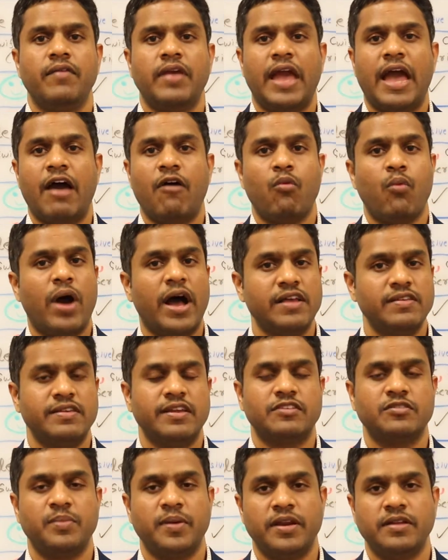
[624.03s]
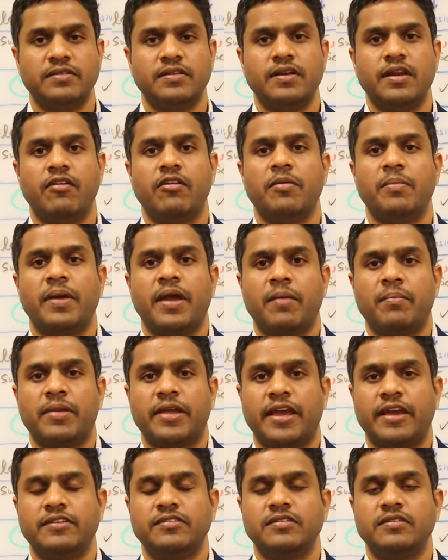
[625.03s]
We have vast experience in developing
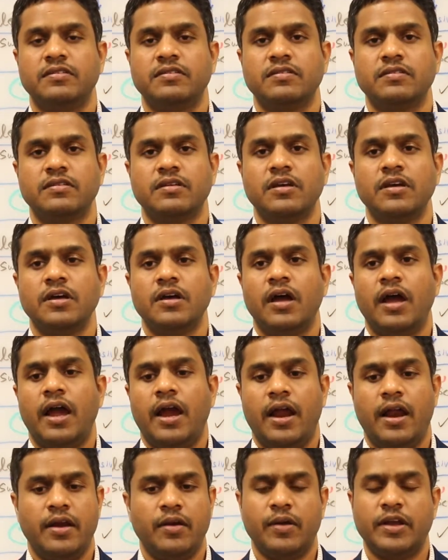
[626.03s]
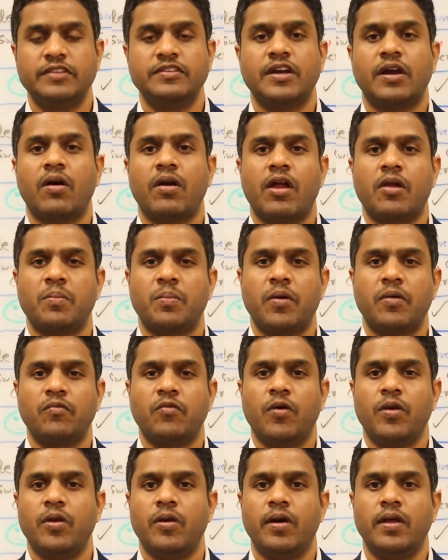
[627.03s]
applications, and you can check out our
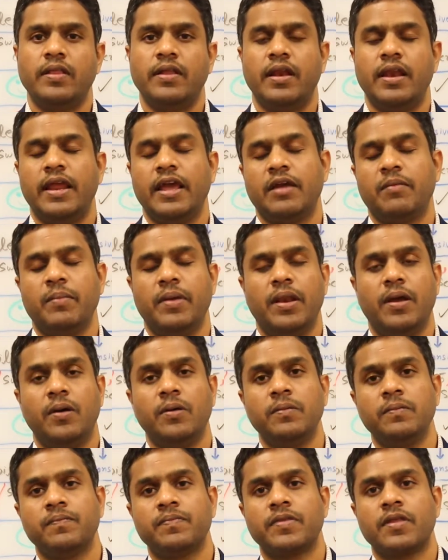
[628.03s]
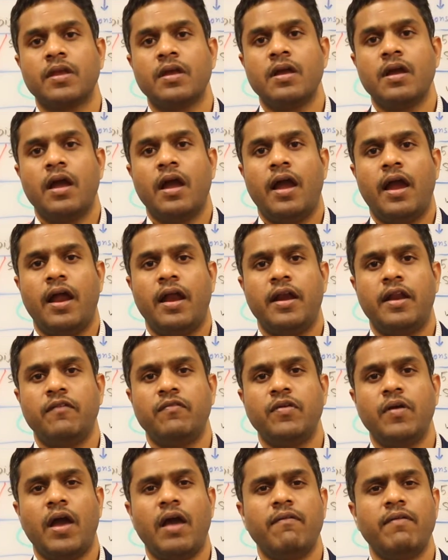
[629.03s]
portfolio in the link below. And
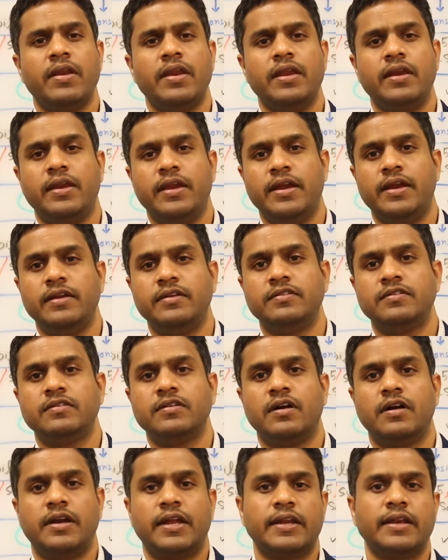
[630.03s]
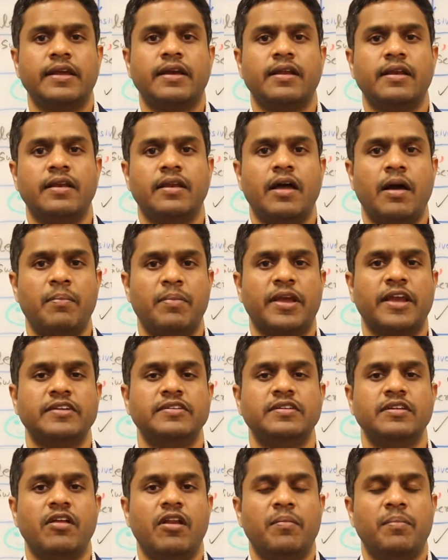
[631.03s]
if you have any needs, technical
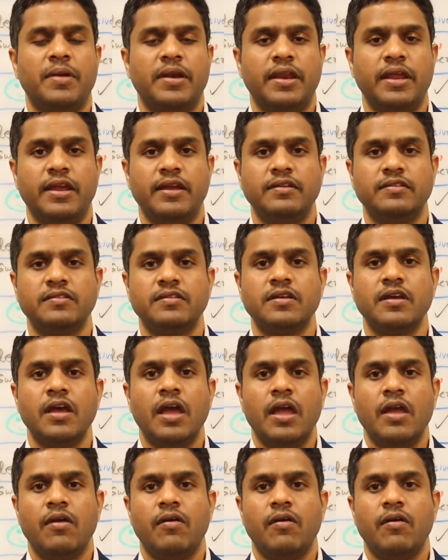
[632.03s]
application development needs,